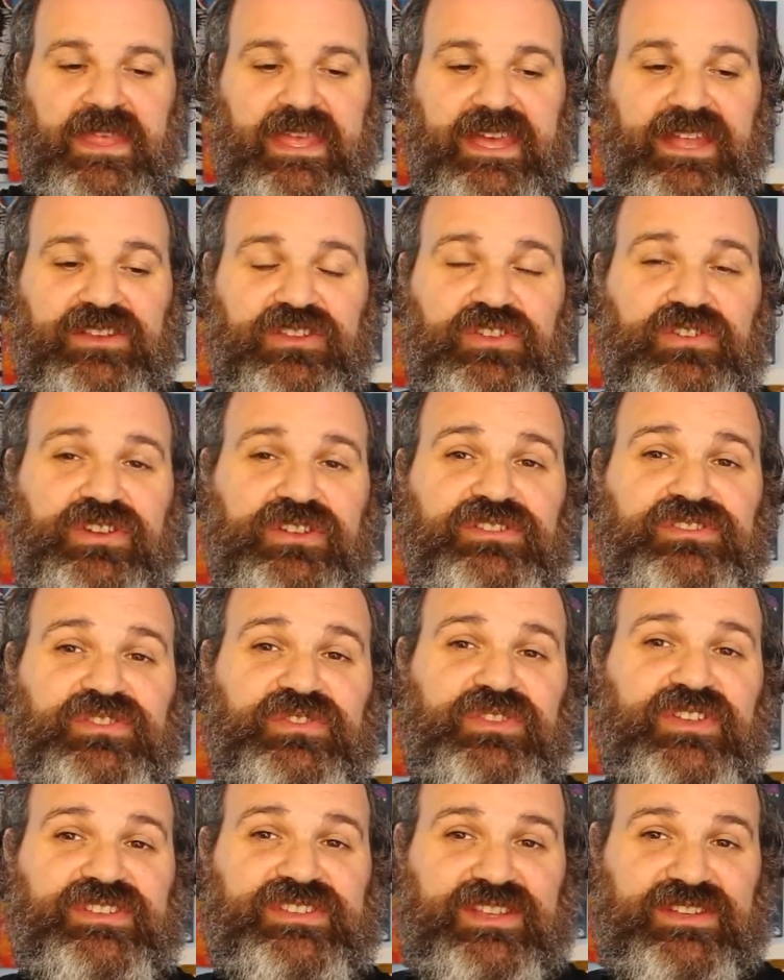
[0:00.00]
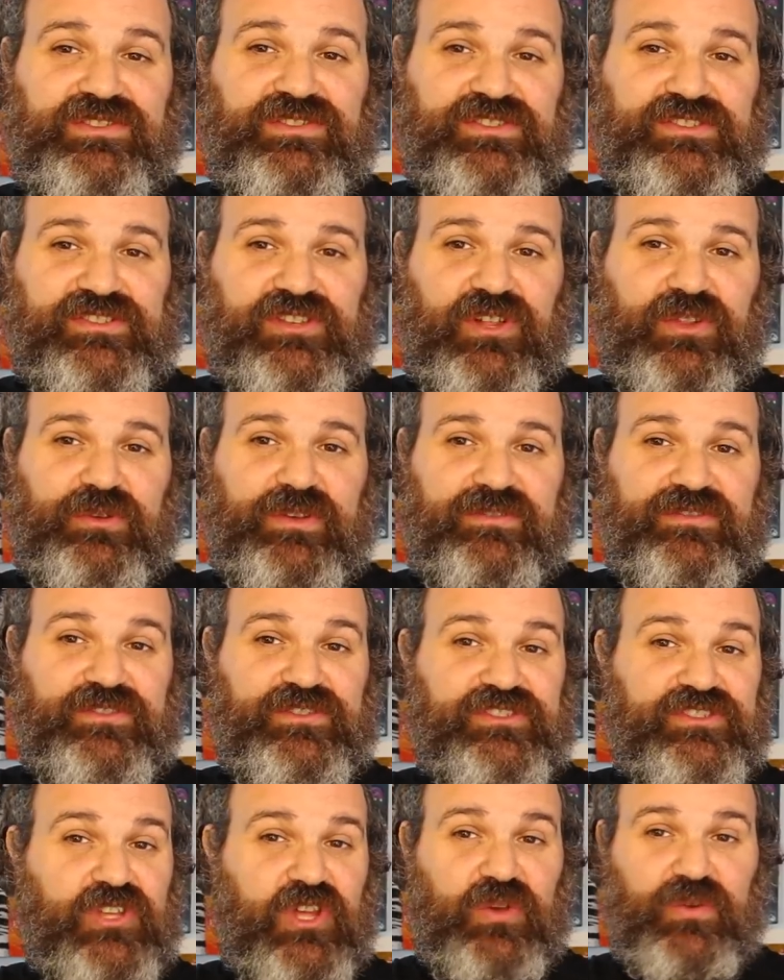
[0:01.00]
And you can do this in your soloing. If you're
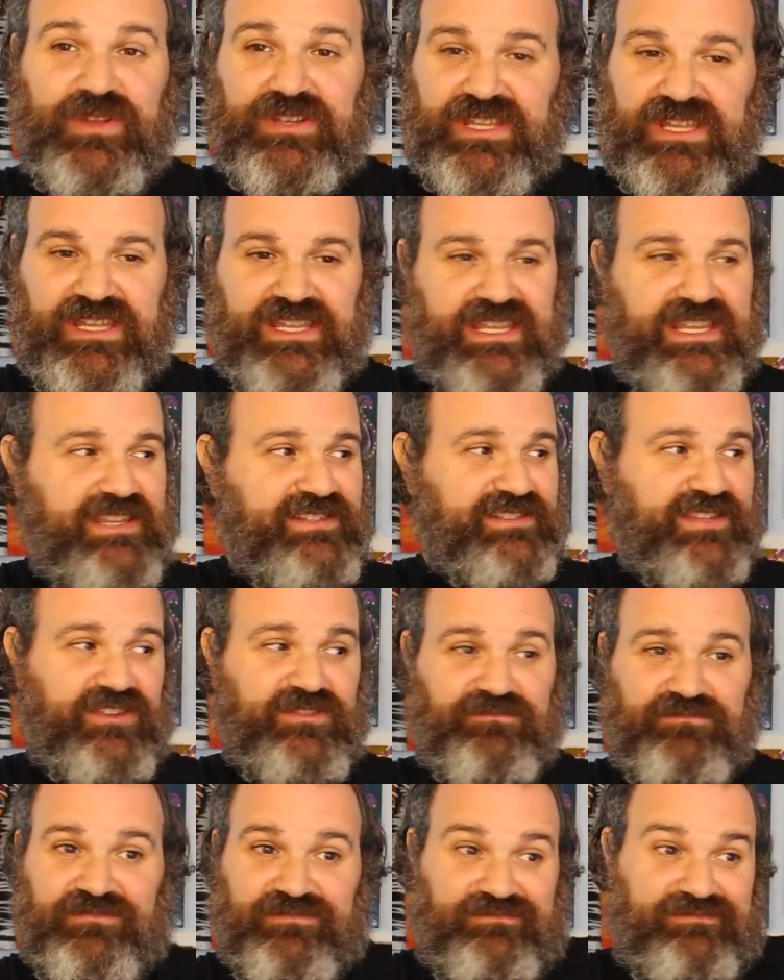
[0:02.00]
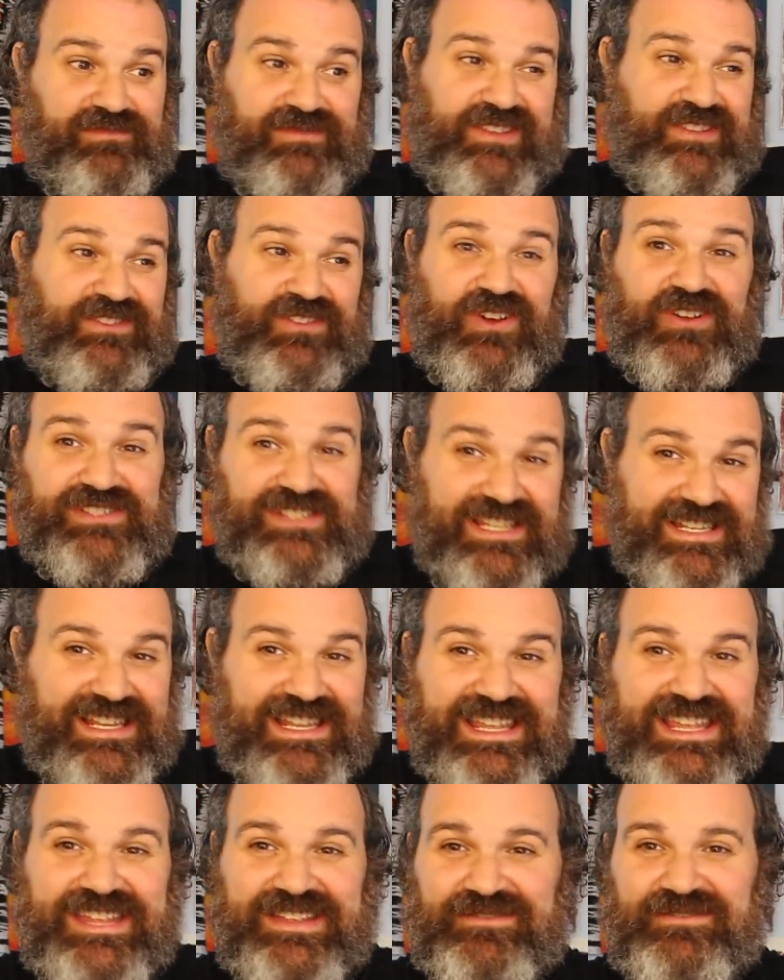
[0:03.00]
soloing in a key, say you're, the song's in
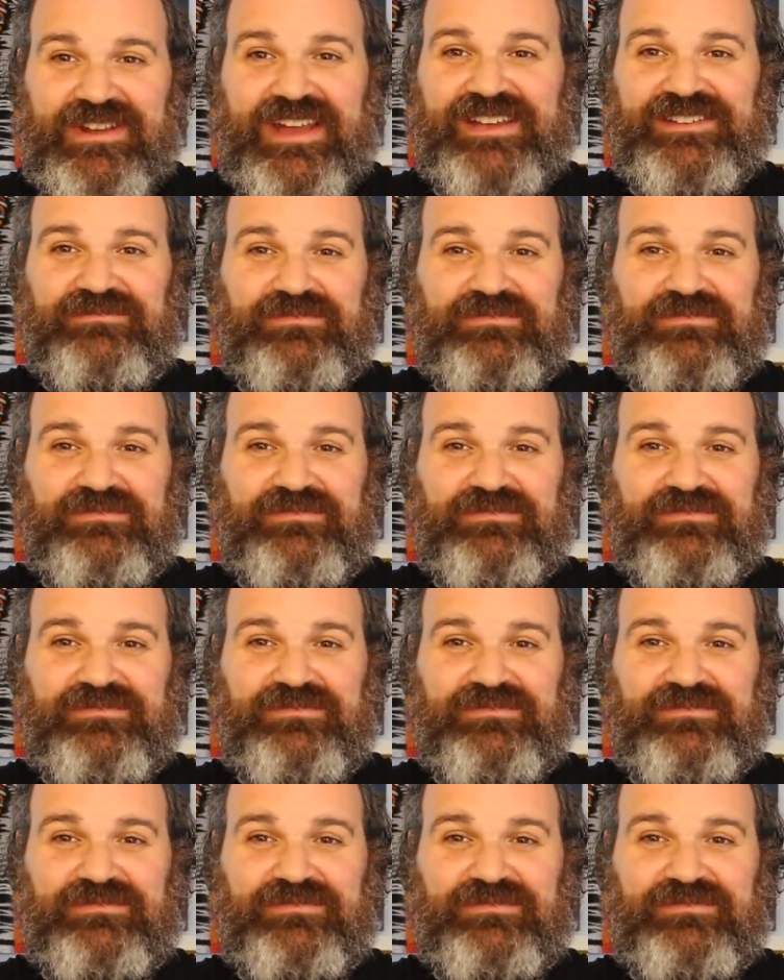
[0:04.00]
E, right?